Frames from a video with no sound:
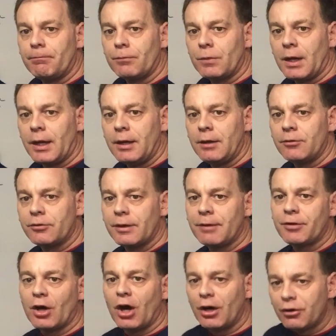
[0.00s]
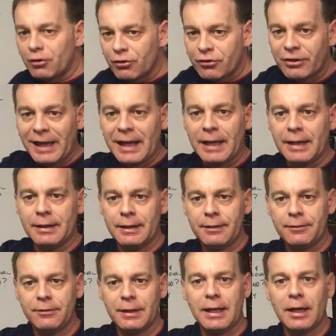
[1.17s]
Okay? So they have to understand it.
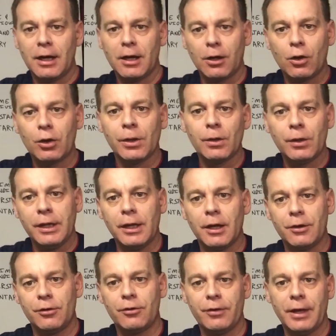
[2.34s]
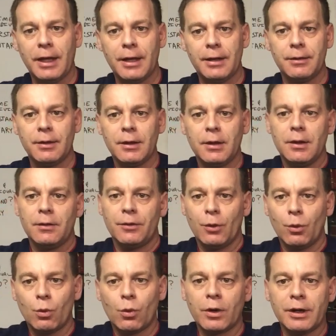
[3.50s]
Do they clearly understand the
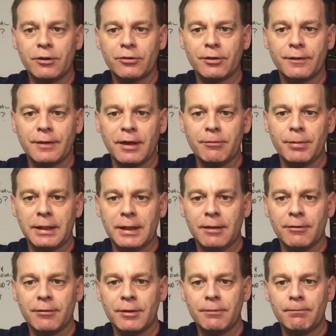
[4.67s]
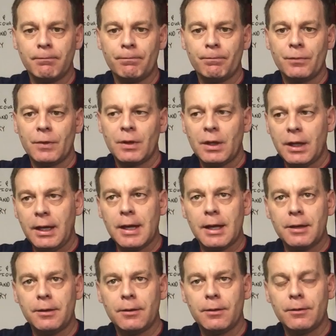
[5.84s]
warnings that they've been given?
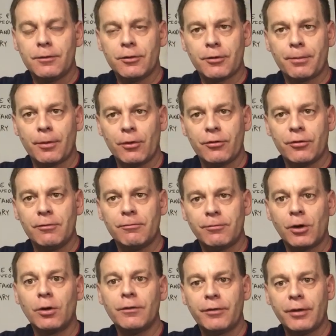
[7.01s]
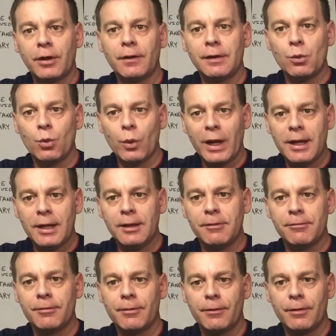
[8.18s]
And does the person voluntarily waive
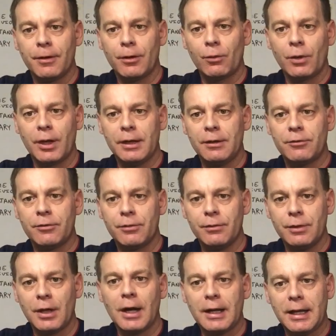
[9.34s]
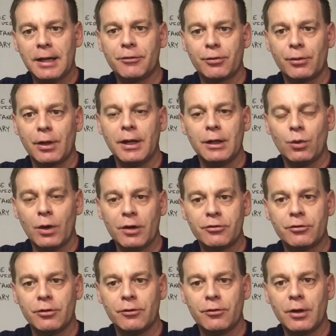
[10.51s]
their right to not answer any
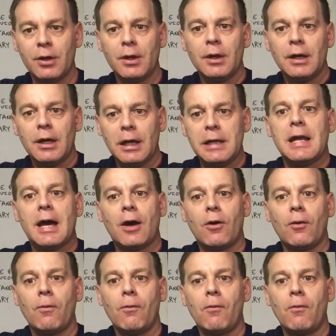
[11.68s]
questions and now